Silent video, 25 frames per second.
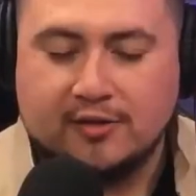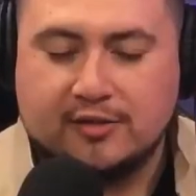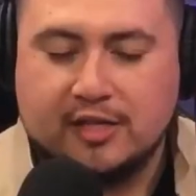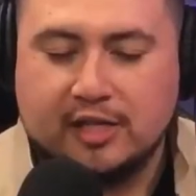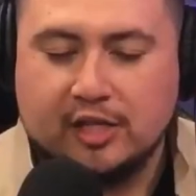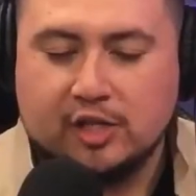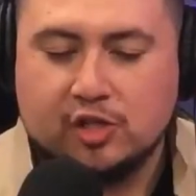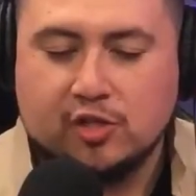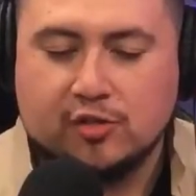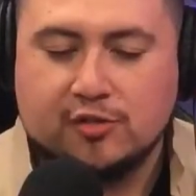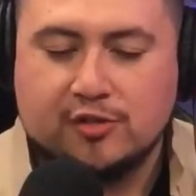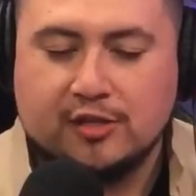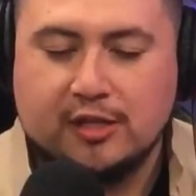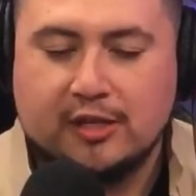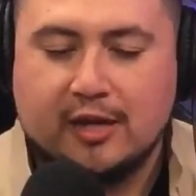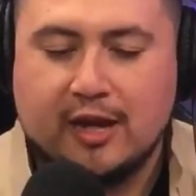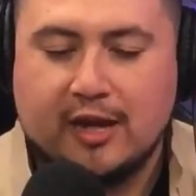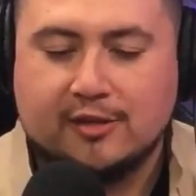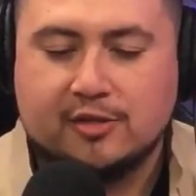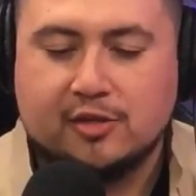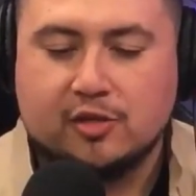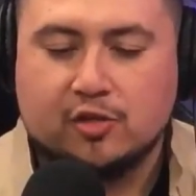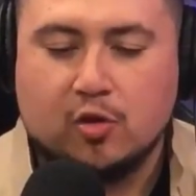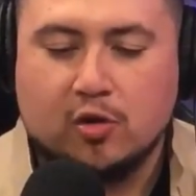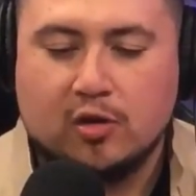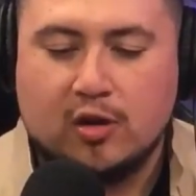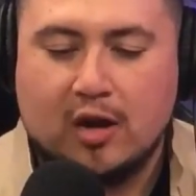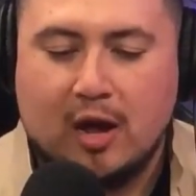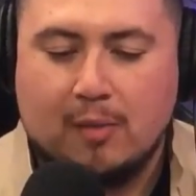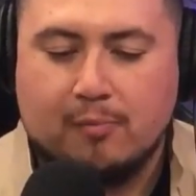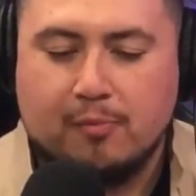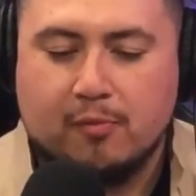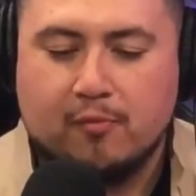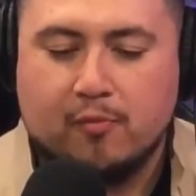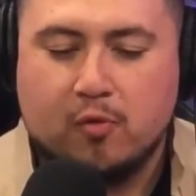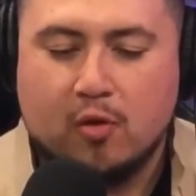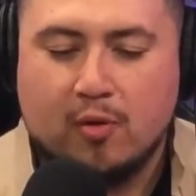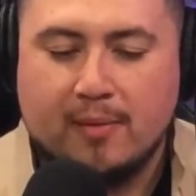T-shirts, E HEX is going to
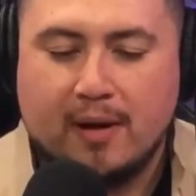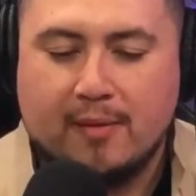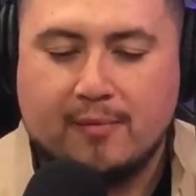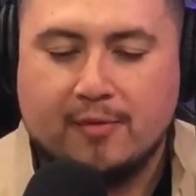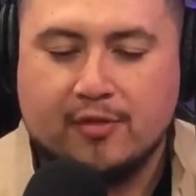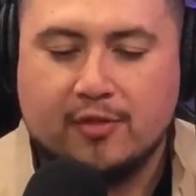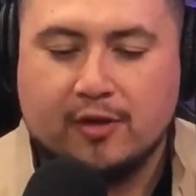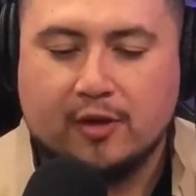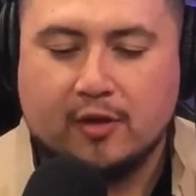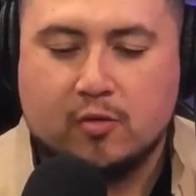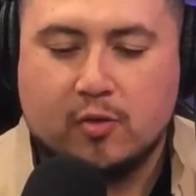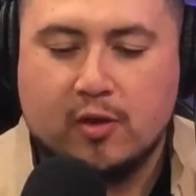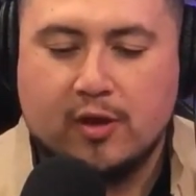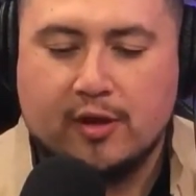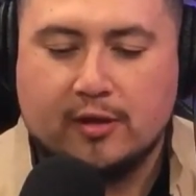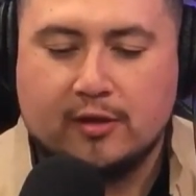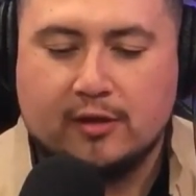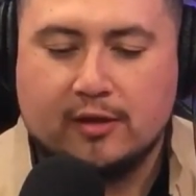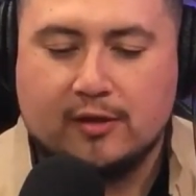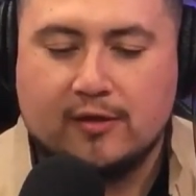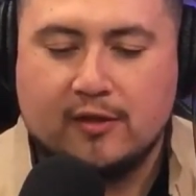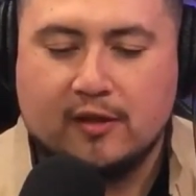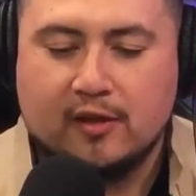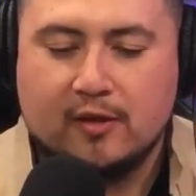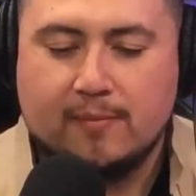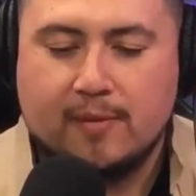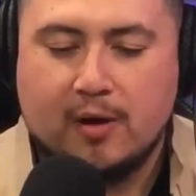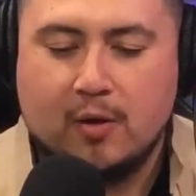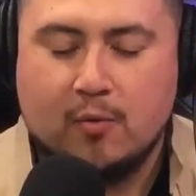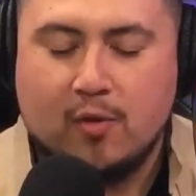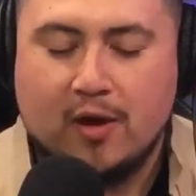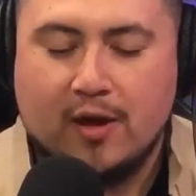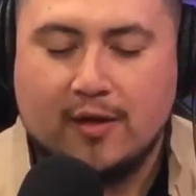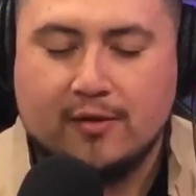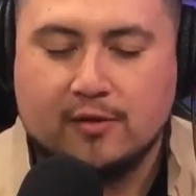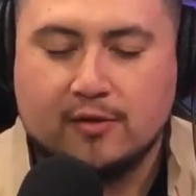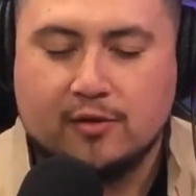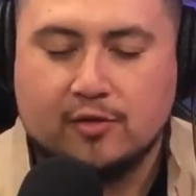outperform everything. Critically think about
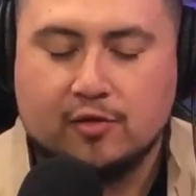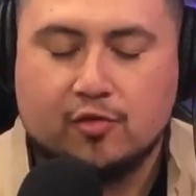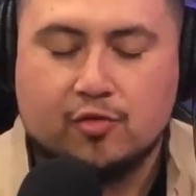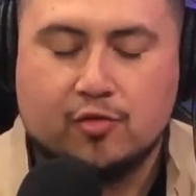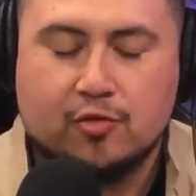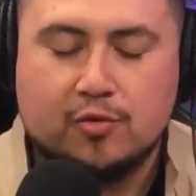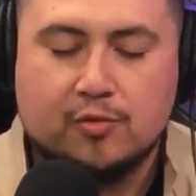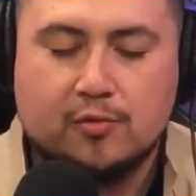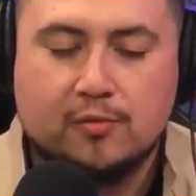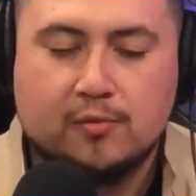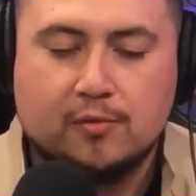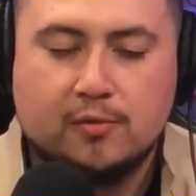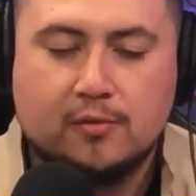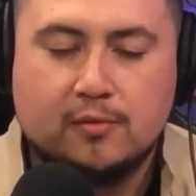why this is true.